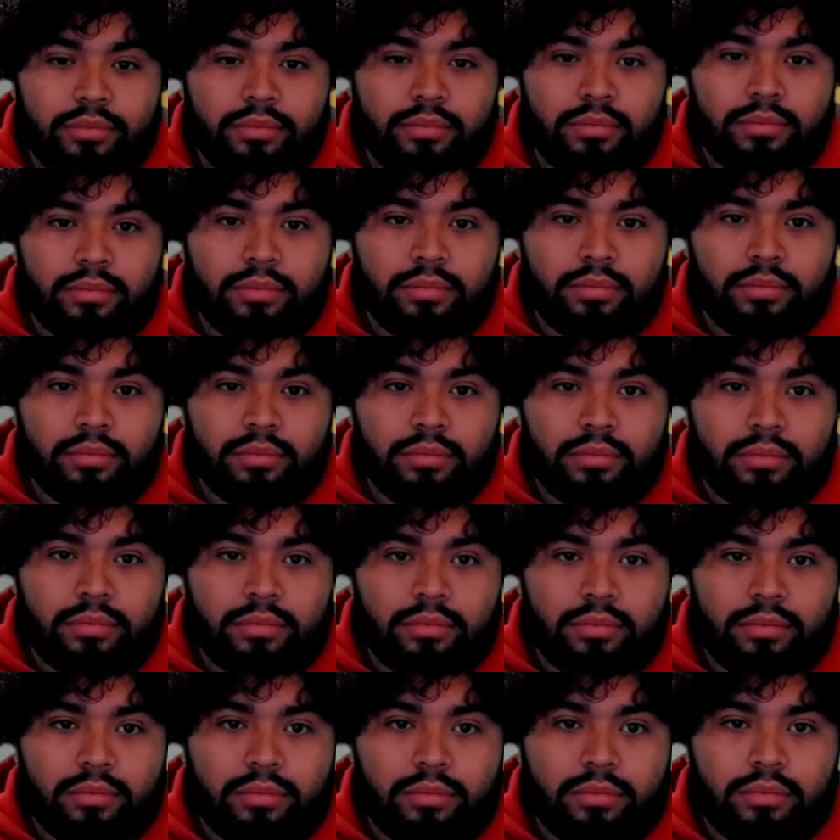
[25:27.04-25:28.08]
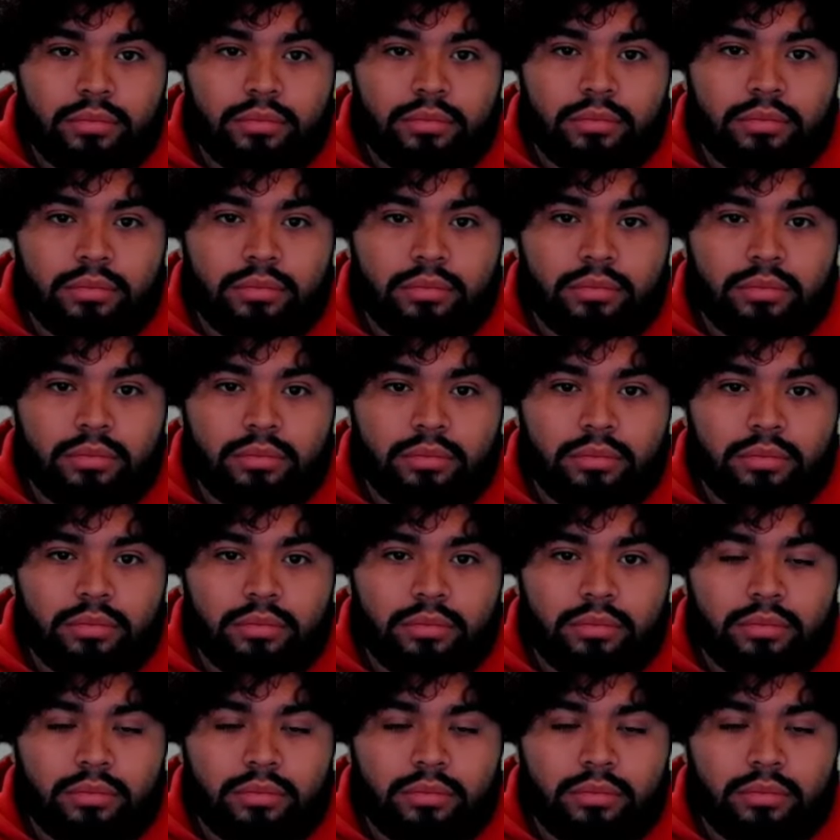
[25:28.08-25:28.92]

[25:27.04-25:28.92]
No one is speaking in this clip.